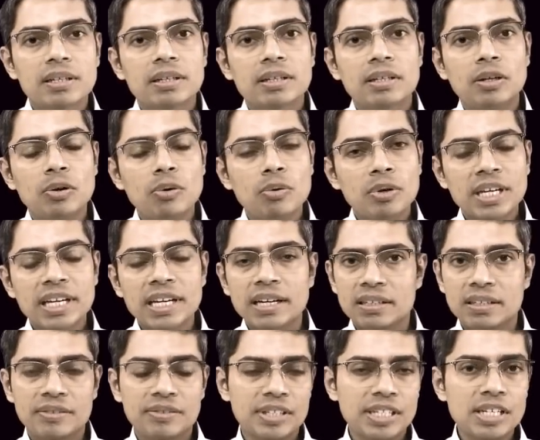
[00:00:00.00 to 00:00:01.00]
looking at
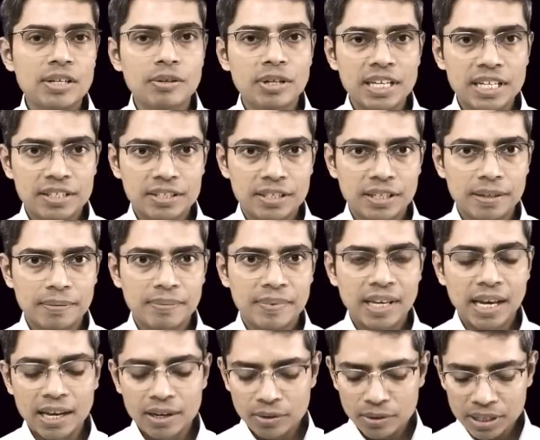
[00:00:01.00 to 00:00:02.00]
the video lecture
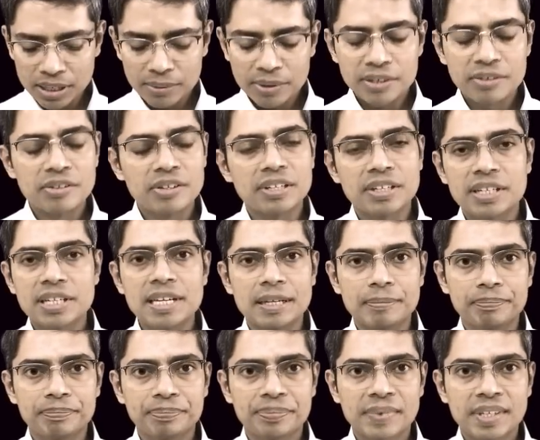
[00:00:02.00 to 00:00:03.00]
and whenever you are reading,
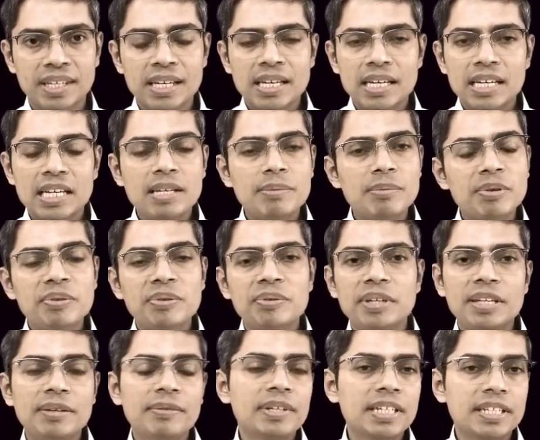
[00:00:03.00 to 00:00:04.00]
it may be
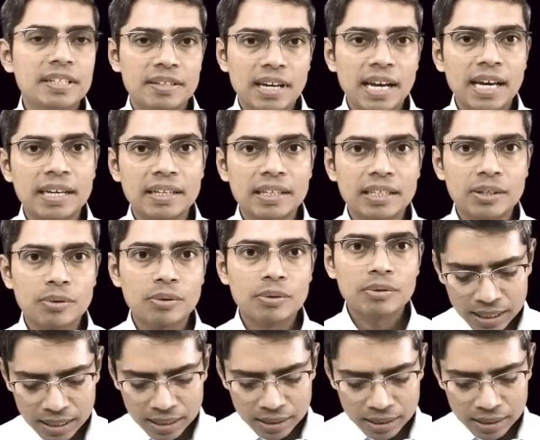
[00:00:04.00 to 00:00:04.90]
very, very tiring, you know,